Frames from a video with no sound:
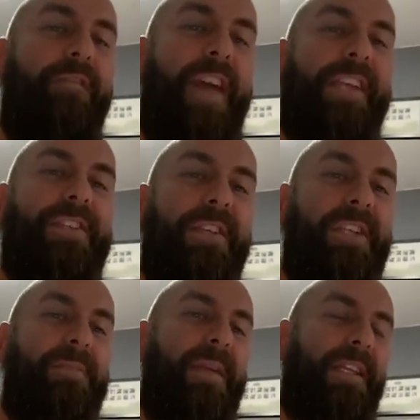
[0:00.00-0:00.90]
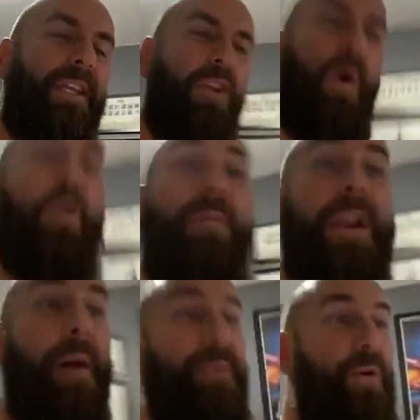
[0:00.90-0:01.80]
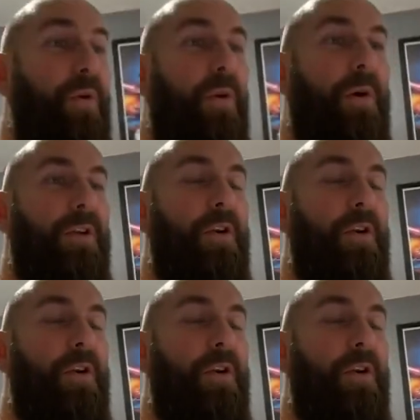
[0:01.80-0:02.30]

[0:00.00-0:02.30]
investors is mean that you open up your